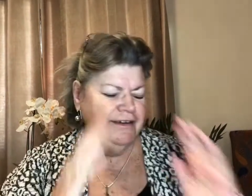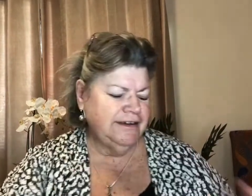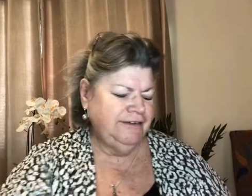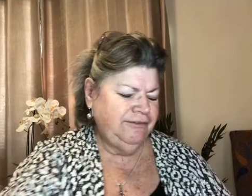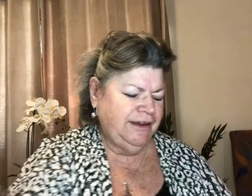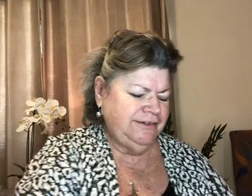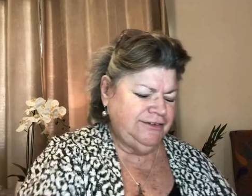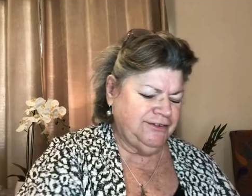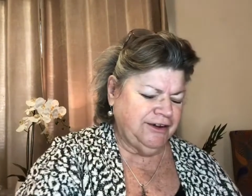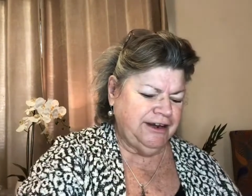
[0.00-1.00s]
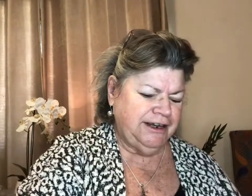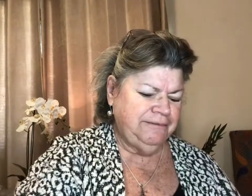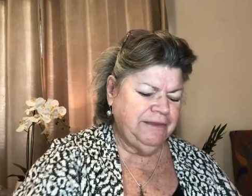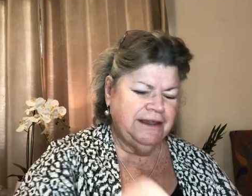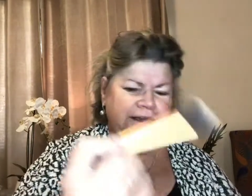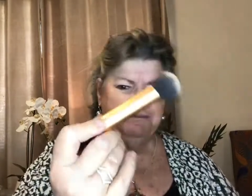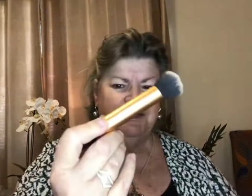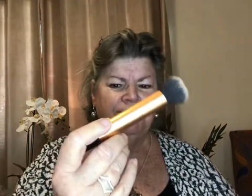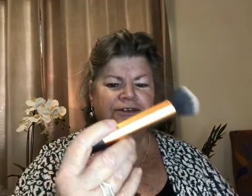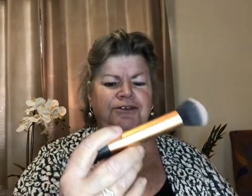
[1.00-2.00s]
Okay, face is dry now. I'm
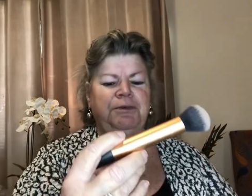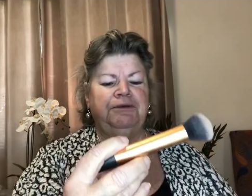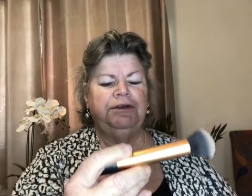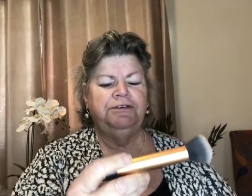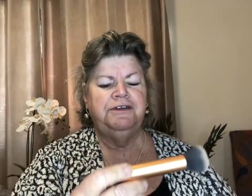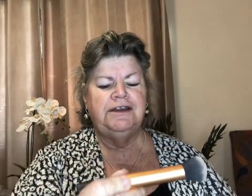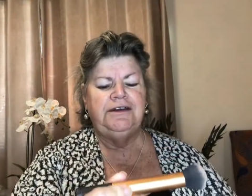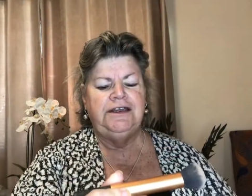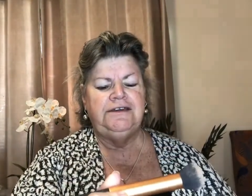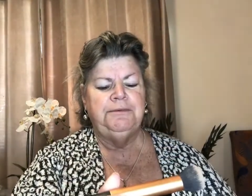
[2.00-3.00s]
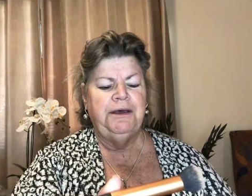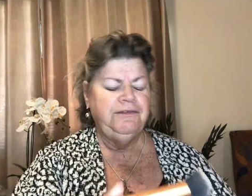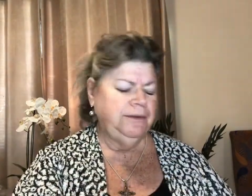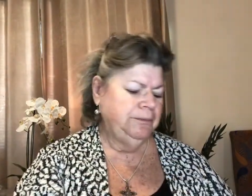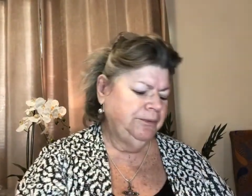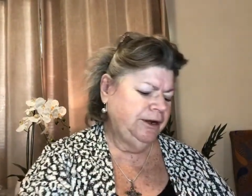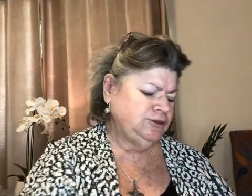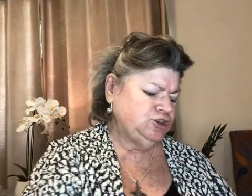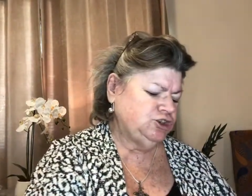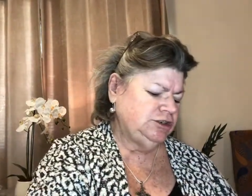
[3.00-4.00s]
going to use my Real Techniques buffing
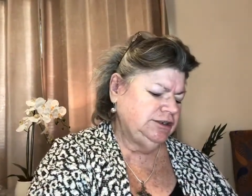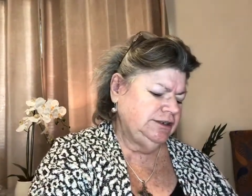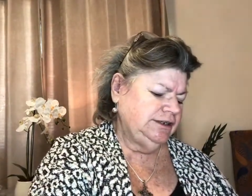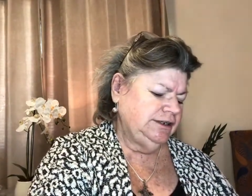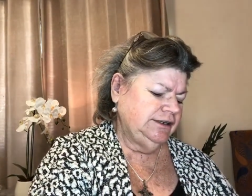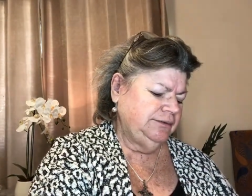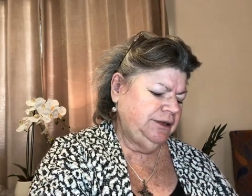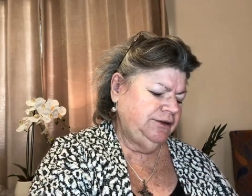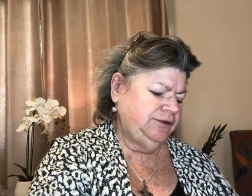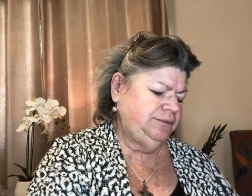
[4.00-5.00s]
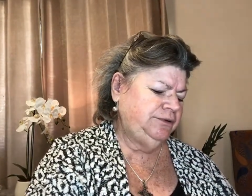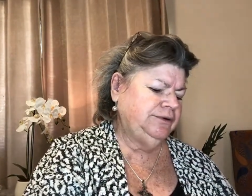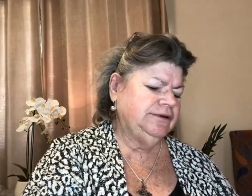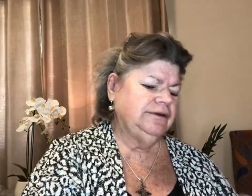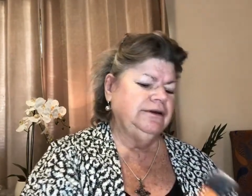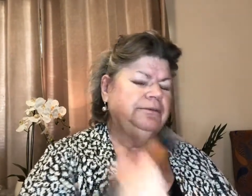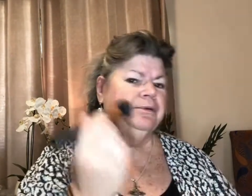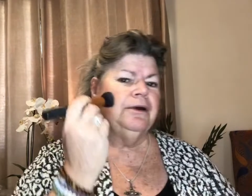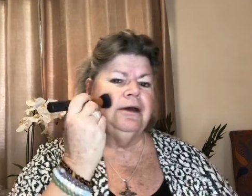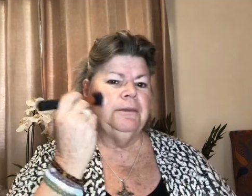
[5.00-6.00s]
brush and I'm going to put
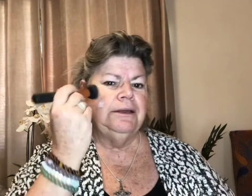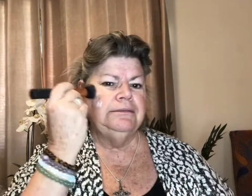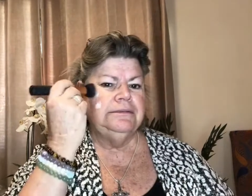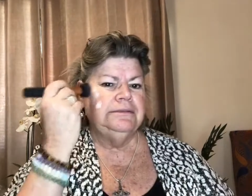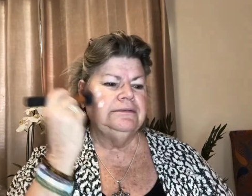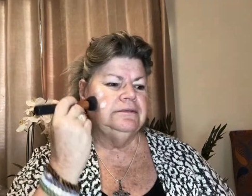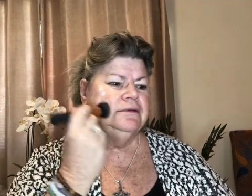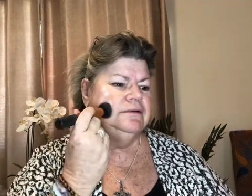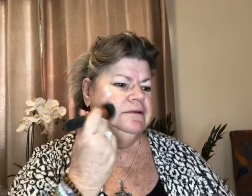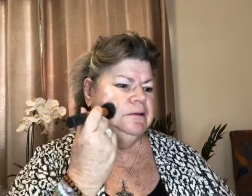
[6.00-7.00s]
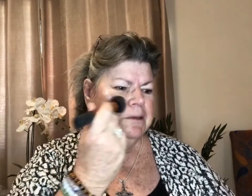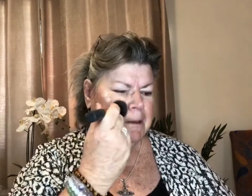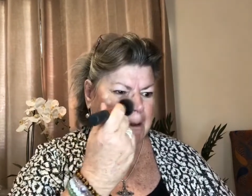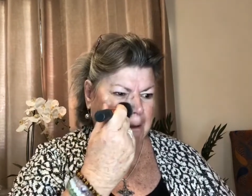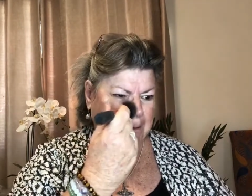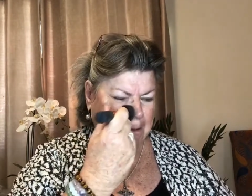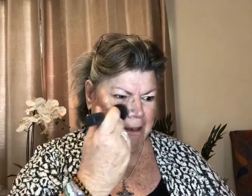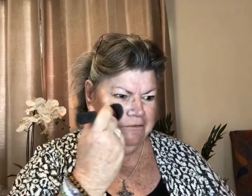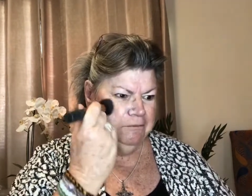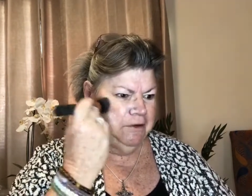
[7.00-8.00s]
primer all
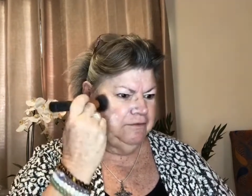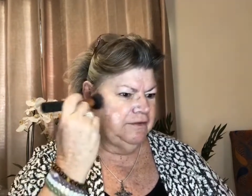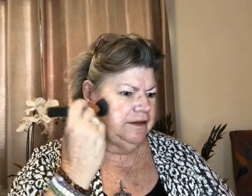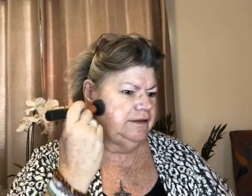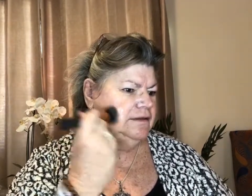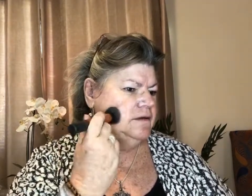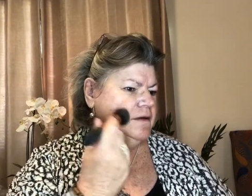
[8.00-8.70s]
over my face.